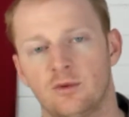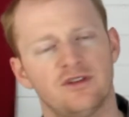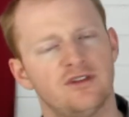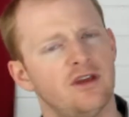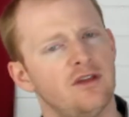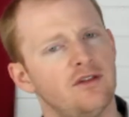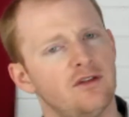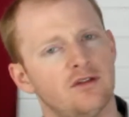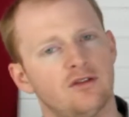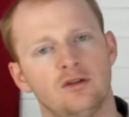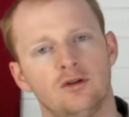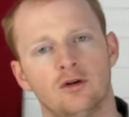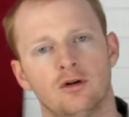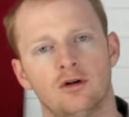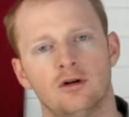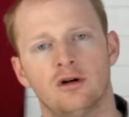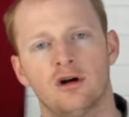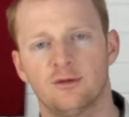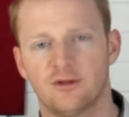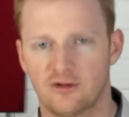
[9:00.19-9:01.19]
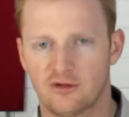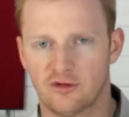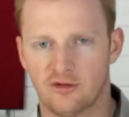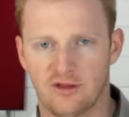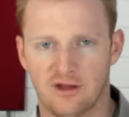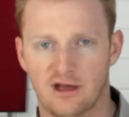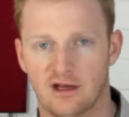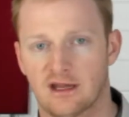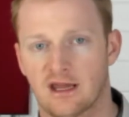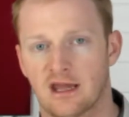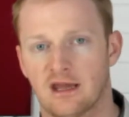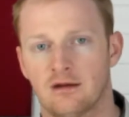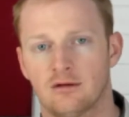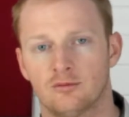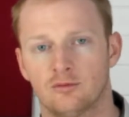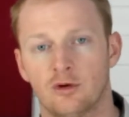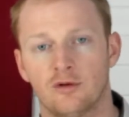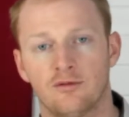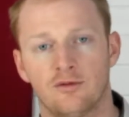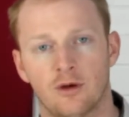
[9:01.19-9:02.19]
We see this yo, we should think, okay,
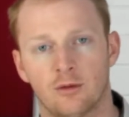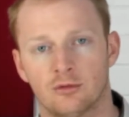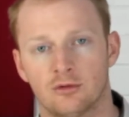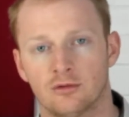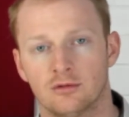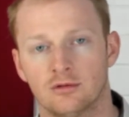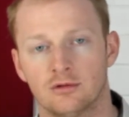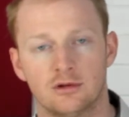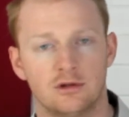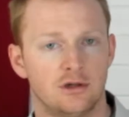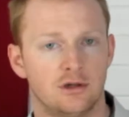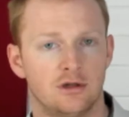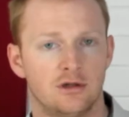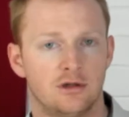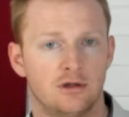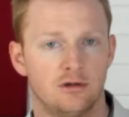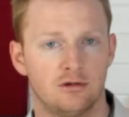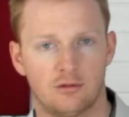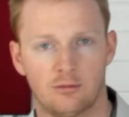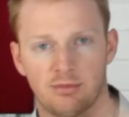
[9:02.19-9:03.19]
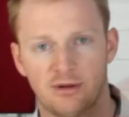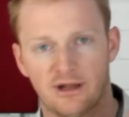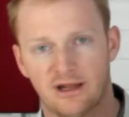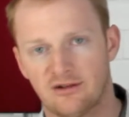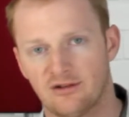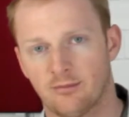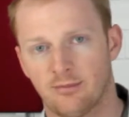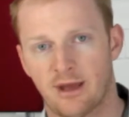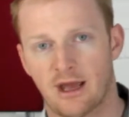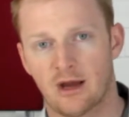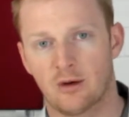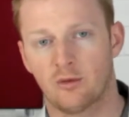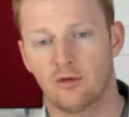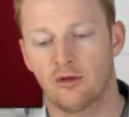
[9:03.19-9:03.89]
reverb rule. Replace it back